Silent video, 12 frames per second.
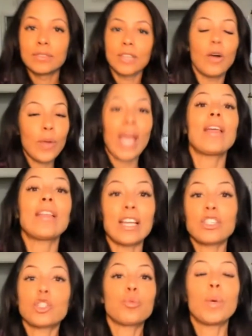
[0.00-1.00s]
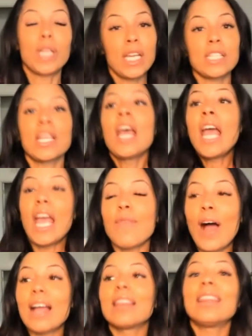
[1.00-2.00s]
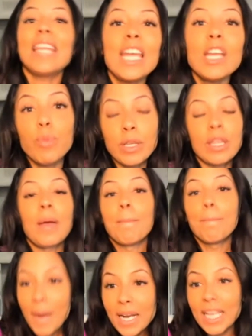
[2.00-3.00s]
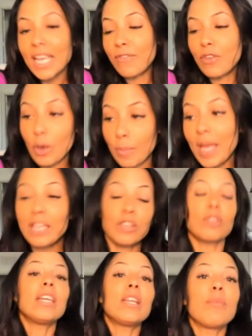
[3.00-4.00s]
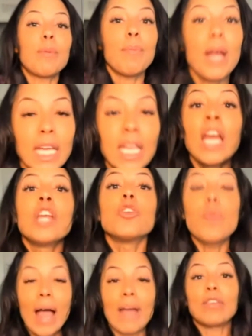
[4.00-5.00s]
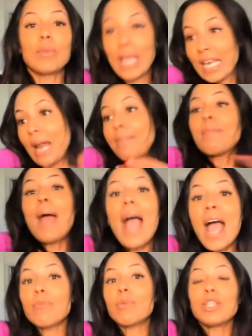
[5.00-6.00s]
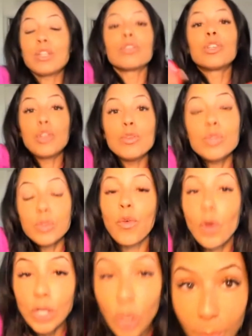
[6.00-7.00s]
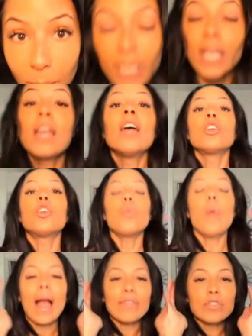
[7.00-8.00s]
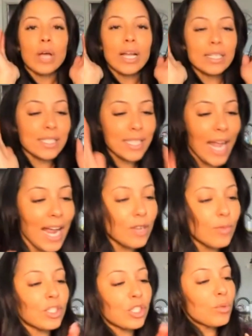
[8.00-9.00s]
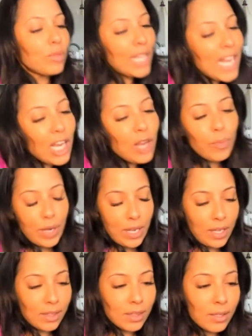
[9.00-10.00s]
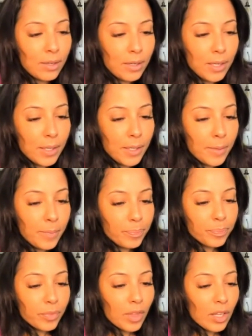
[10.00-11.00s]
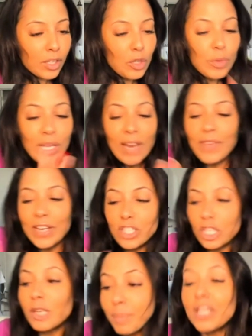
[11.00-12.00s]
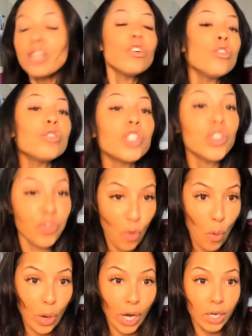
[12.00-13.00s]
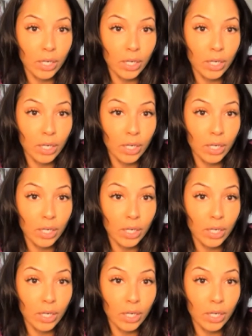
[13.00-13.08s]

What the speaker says: Okay, that's just what it is. If I lead with money, if you're a man, you leading with money, you cannot be mad when you're used for your money. You have to understand that what you lead with, you can eventually be used for.